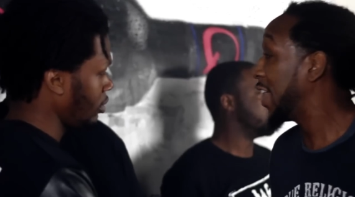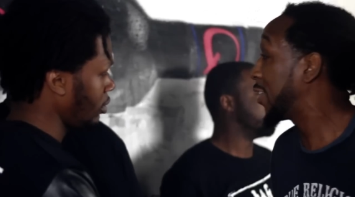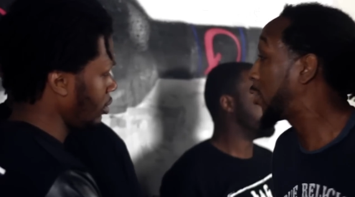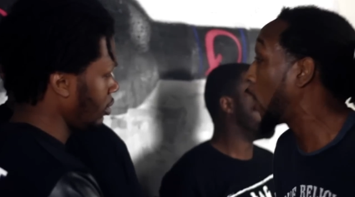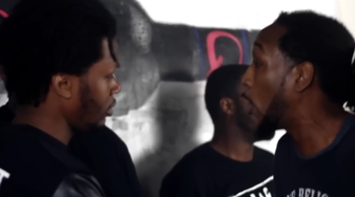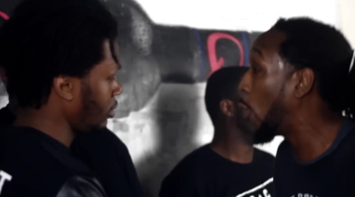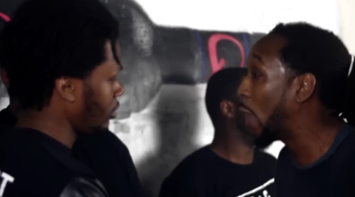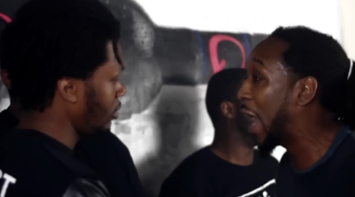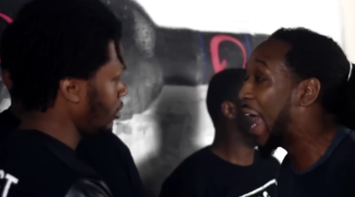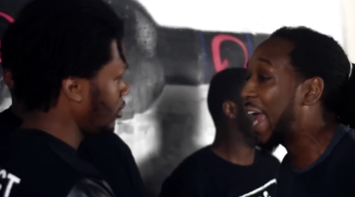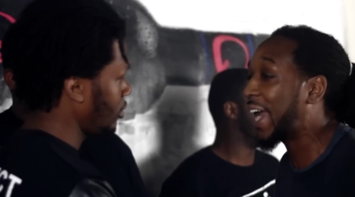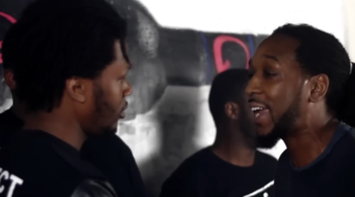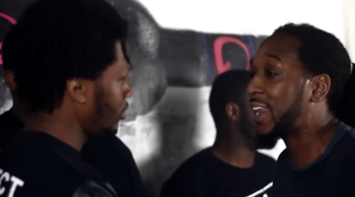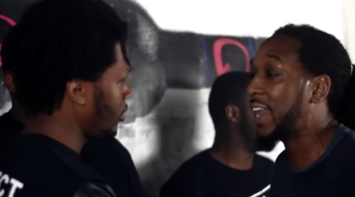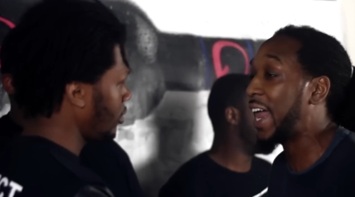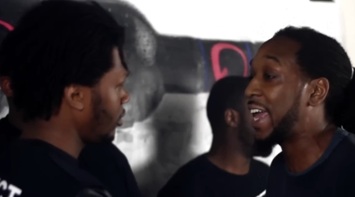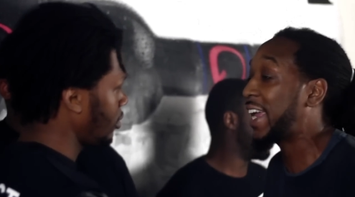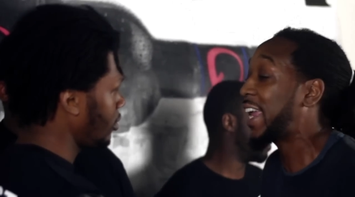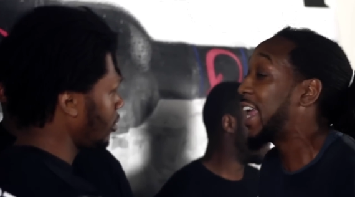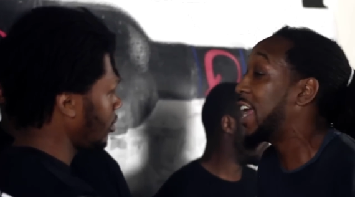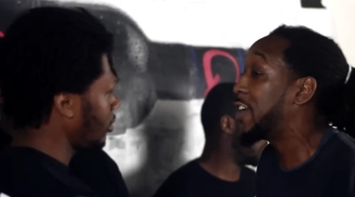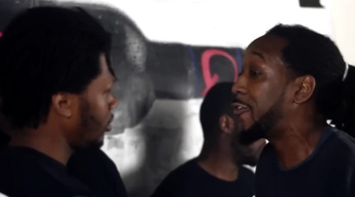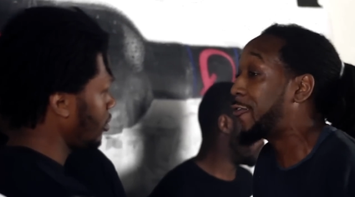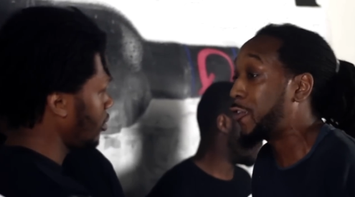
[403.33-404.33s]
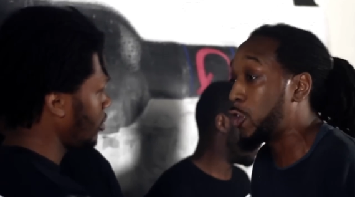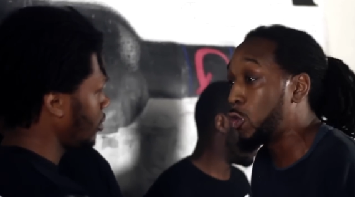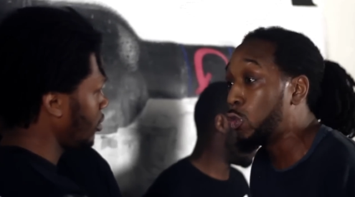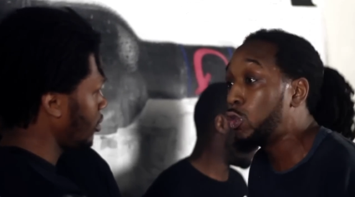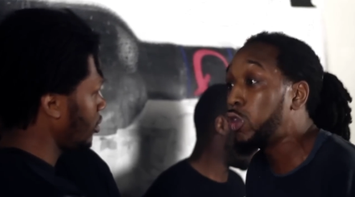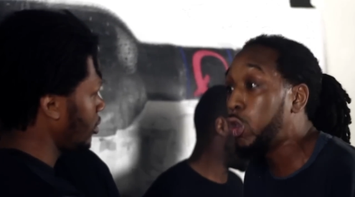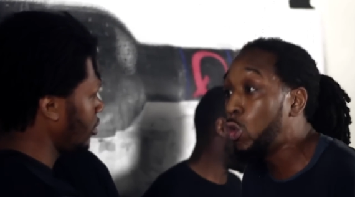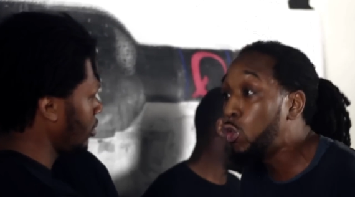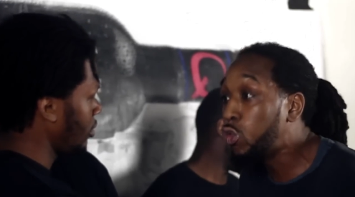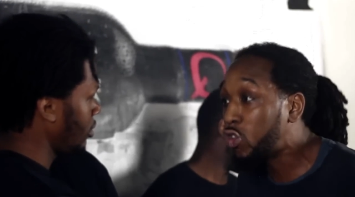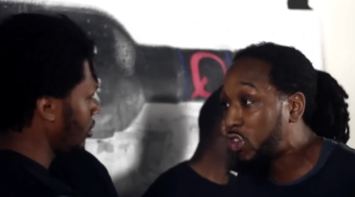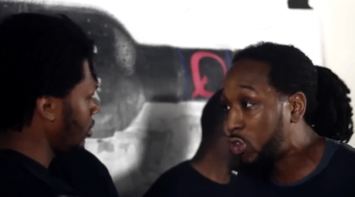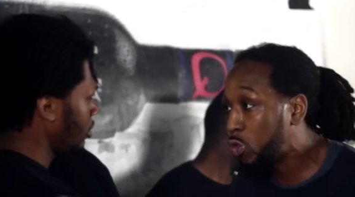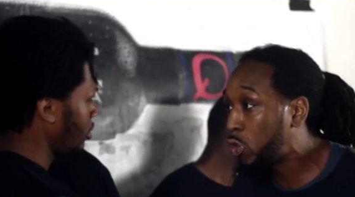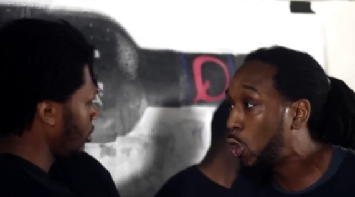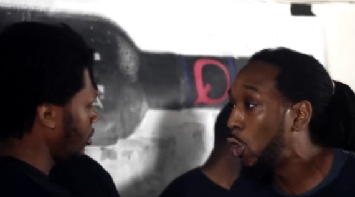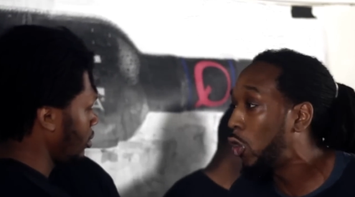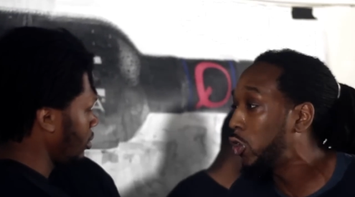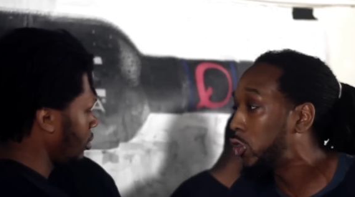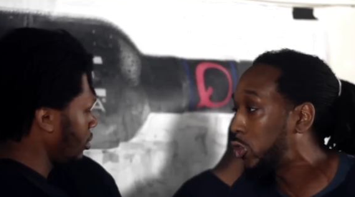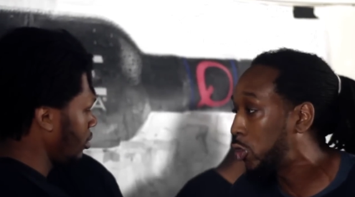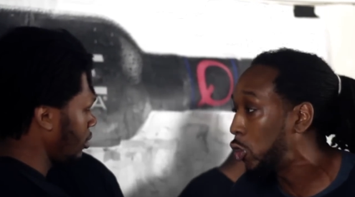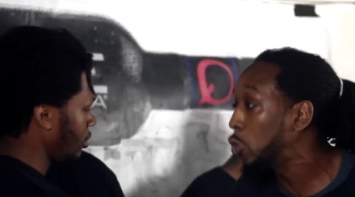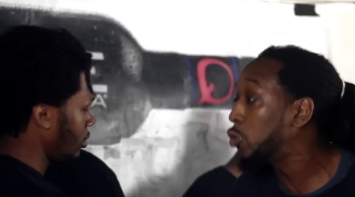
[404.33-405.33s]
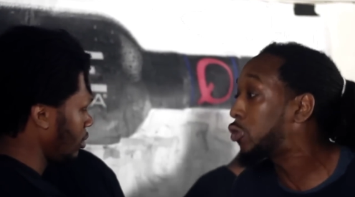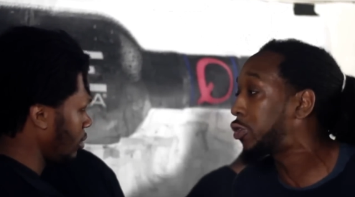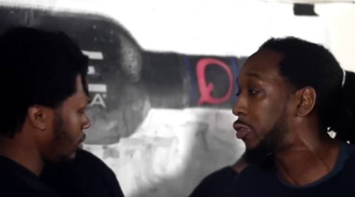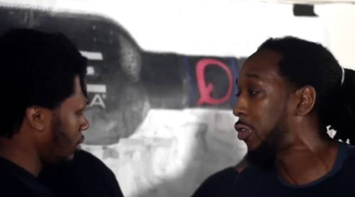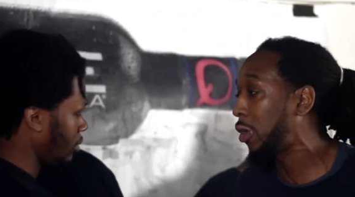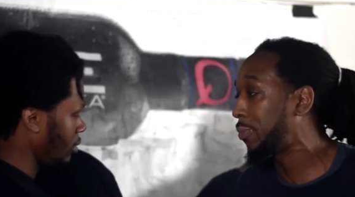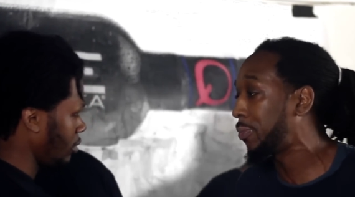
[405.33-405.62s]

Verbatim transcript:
Speaker 1: And don't act like if you lose, you gonna do